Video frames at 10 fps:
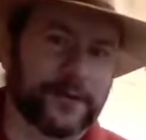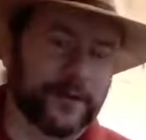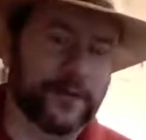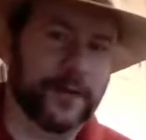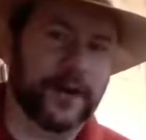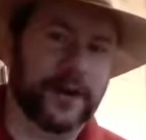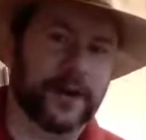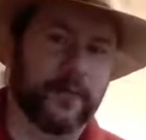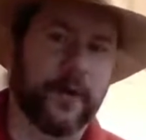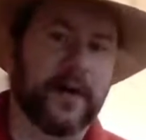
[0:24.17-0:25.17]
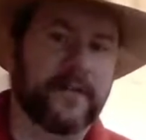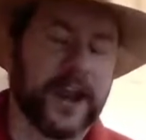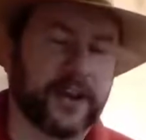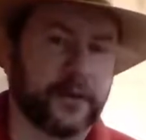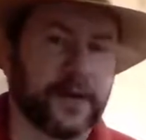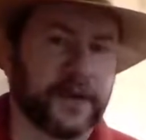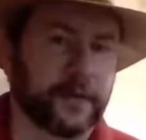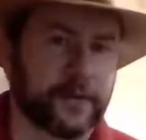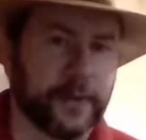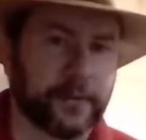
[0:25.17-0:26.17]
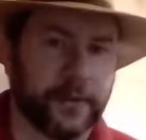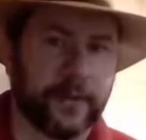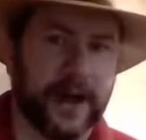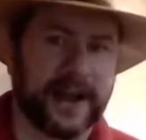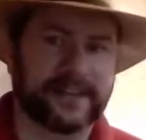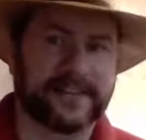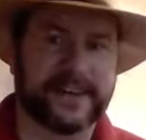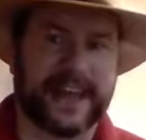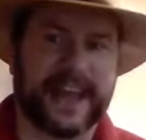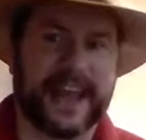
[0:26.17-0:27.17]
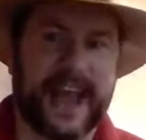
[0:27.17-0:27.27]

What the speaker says: to robot vacuum cleaners that people are buying today,